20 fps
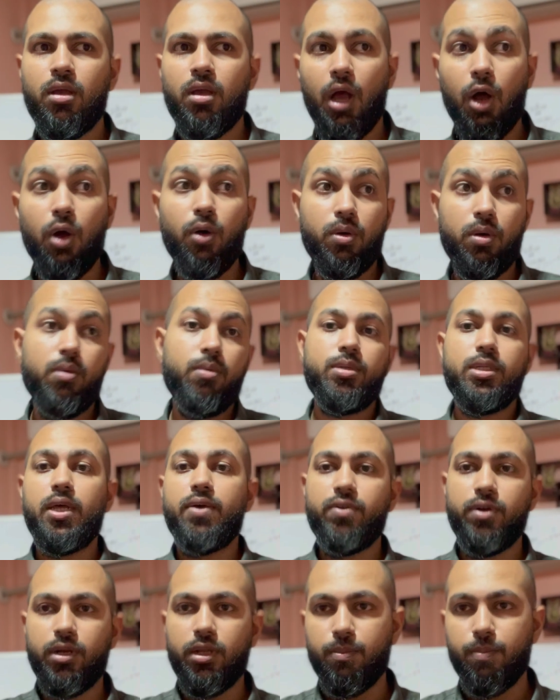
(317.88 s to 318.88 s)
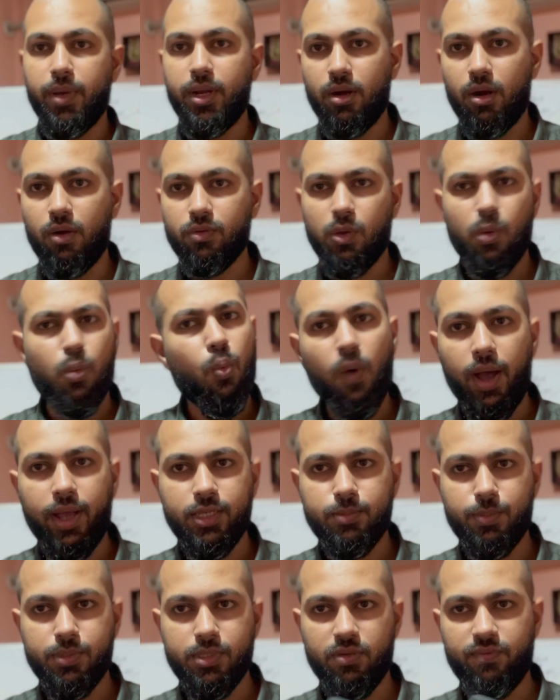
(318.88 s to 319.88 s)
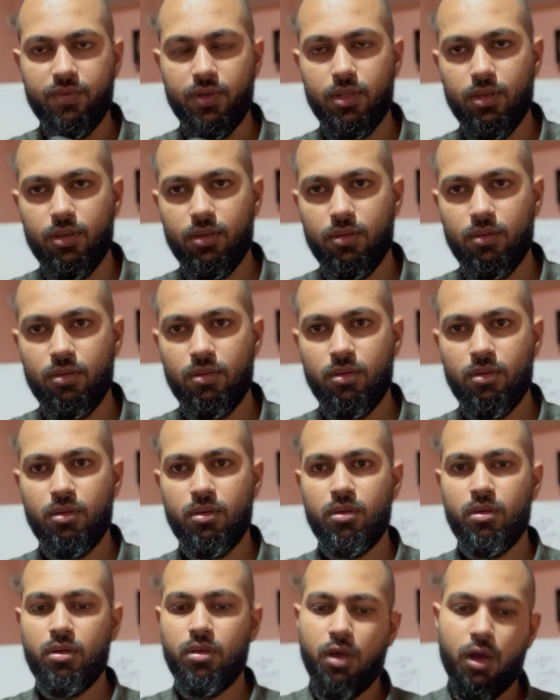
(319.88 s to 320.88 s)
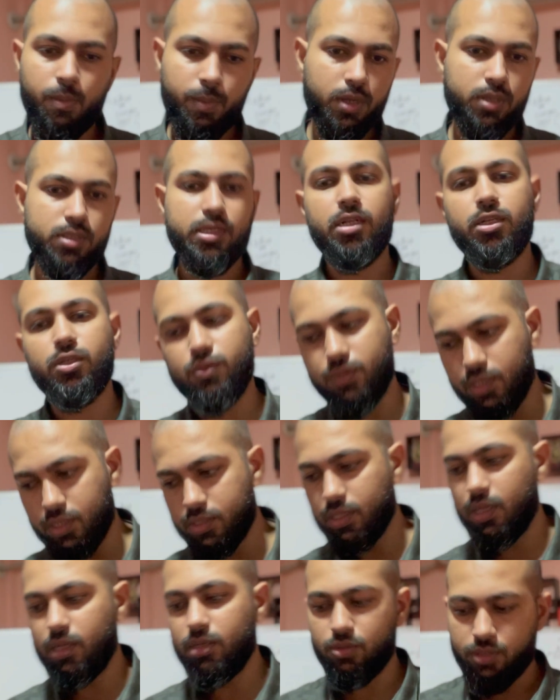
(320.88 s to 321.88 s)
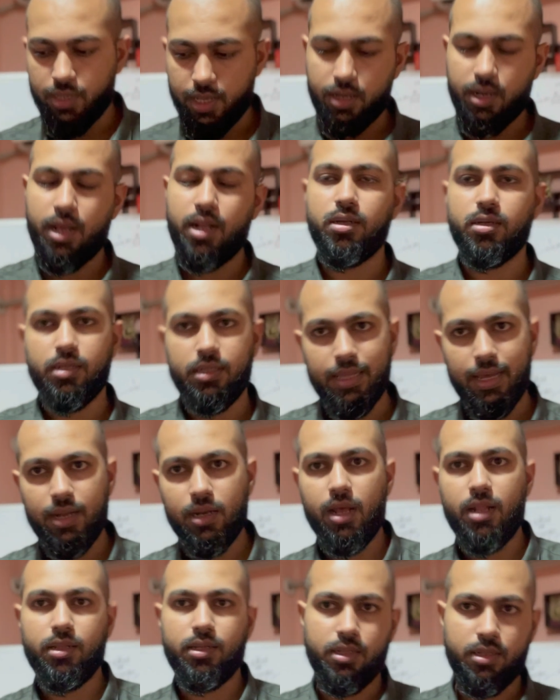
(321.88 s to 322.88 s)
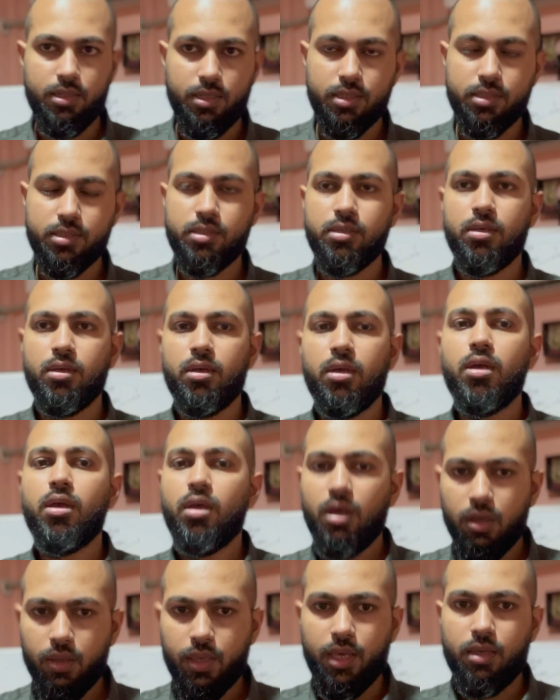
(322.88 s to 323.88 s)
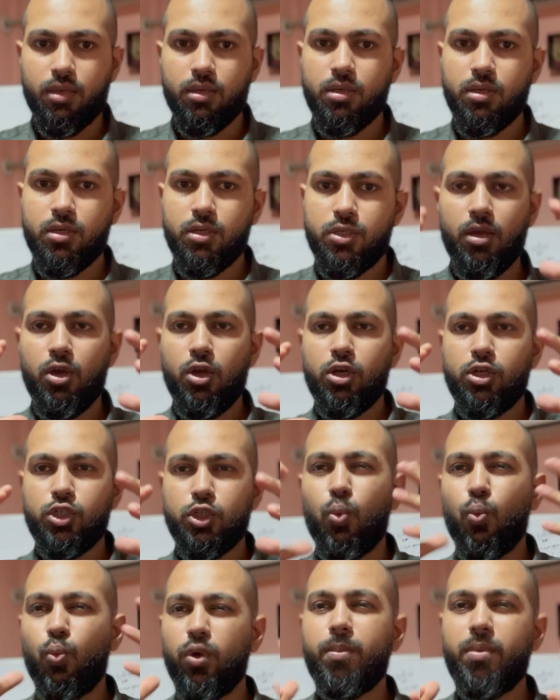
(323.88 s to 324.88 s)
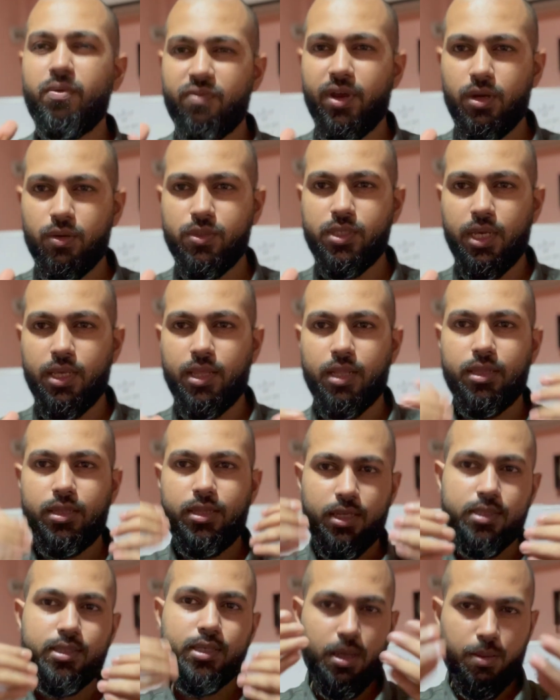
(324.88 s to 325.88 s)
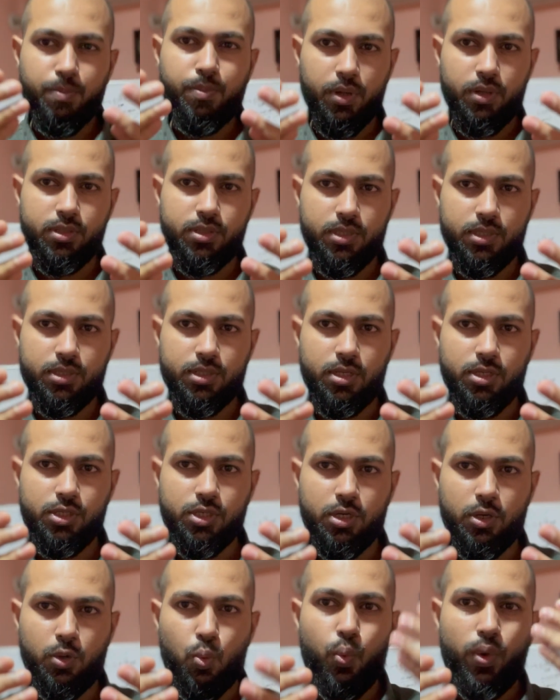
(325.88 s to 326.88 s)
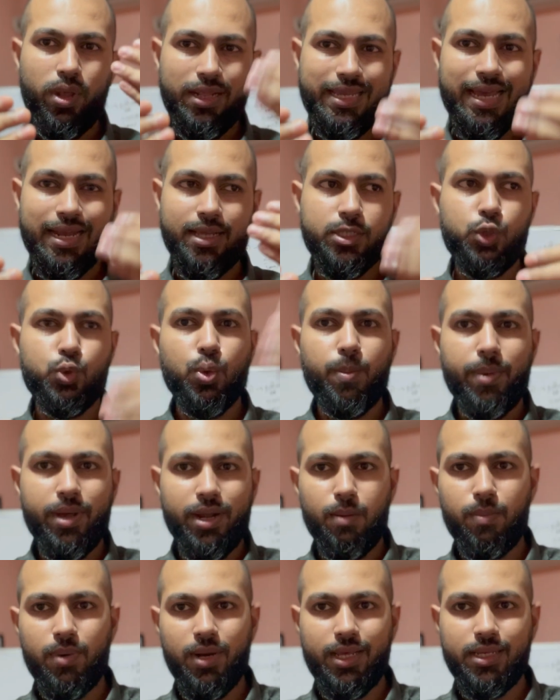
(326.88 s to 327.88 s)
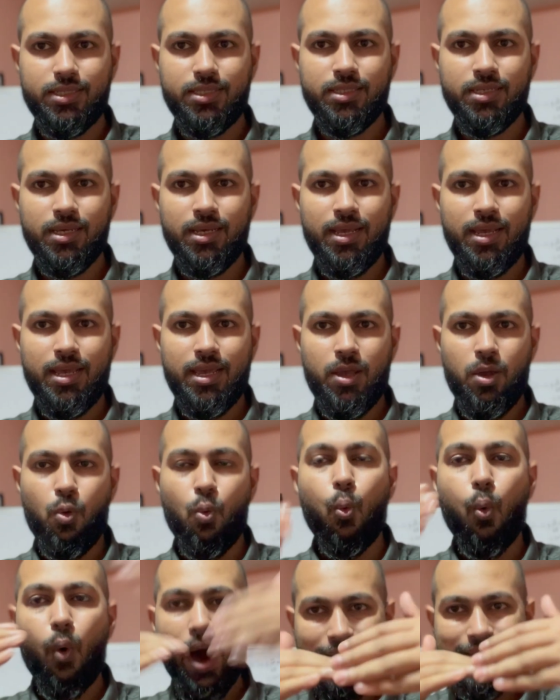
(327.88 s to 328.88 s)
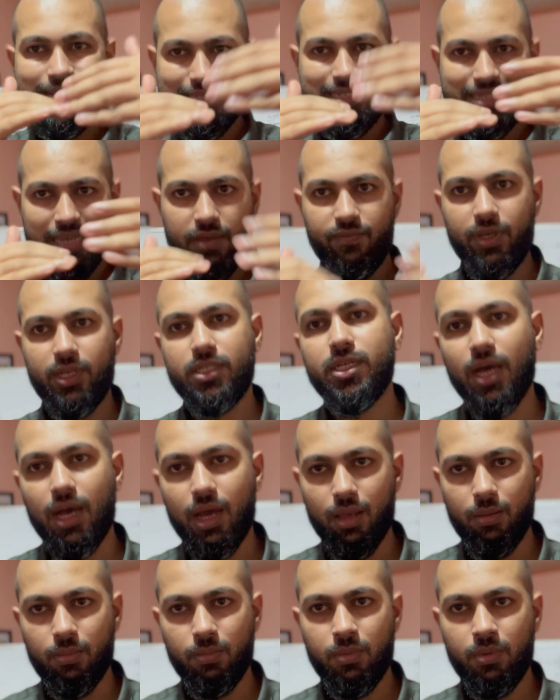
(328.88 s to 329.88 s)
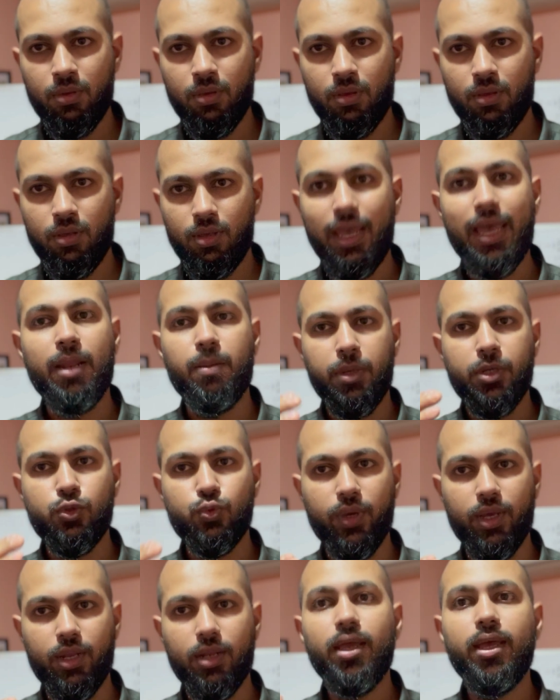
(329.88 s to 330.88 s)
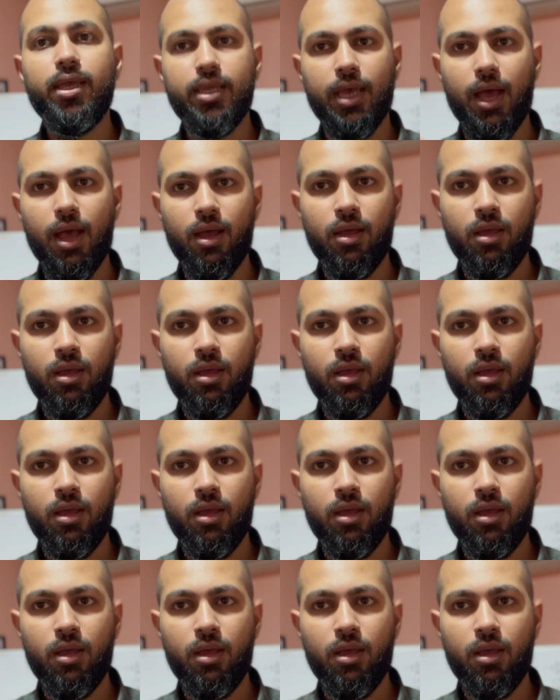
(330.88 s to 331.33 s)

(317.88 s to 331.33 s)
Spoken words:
Oh, definitely a better outcome. Why specifically? Oh, because I'll do this, I'll do that, I'll do that, I'll get this. Okay, so would it be fair to say that this impulse decision will get us to a better place while saving time in between? Yeah.